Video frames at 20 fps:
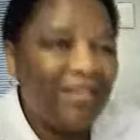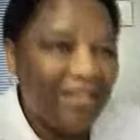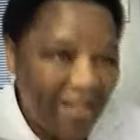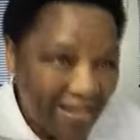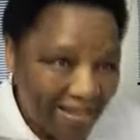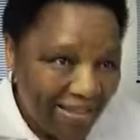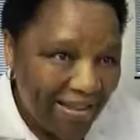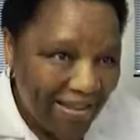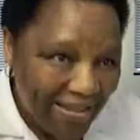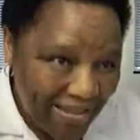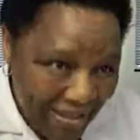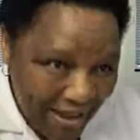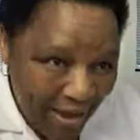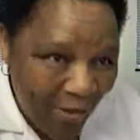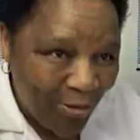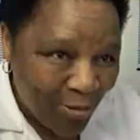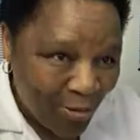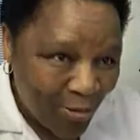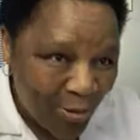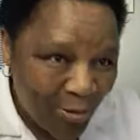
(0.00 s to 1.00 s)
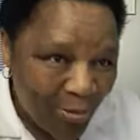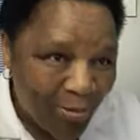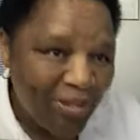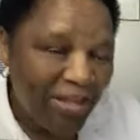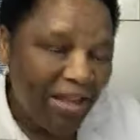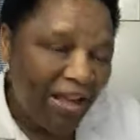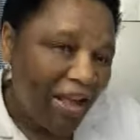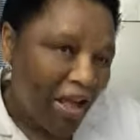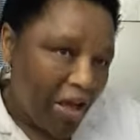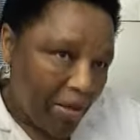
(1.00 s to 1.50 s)
they are also
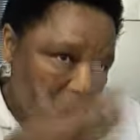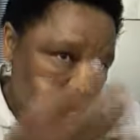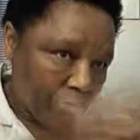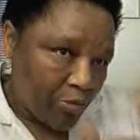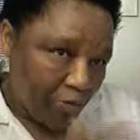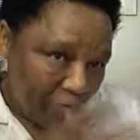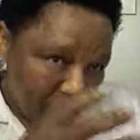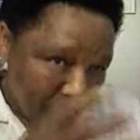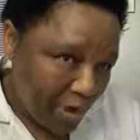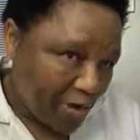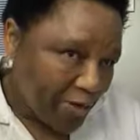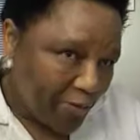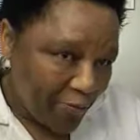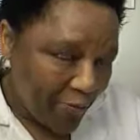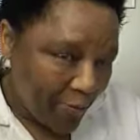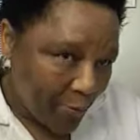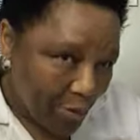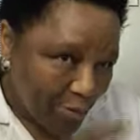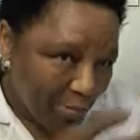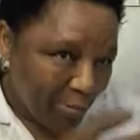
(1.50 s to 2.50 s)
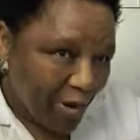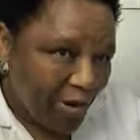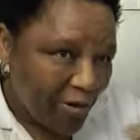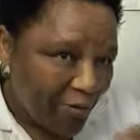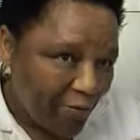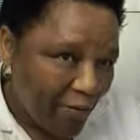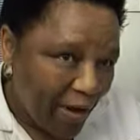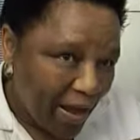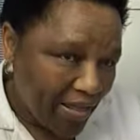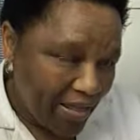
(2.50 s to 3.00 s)
used there, but we
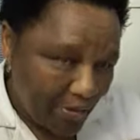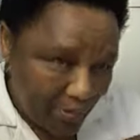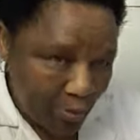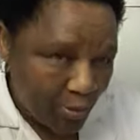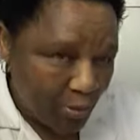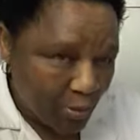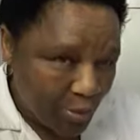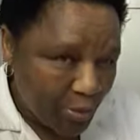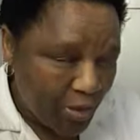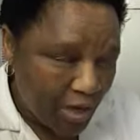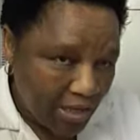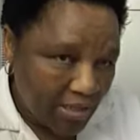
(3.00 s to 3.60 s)
modify them to suit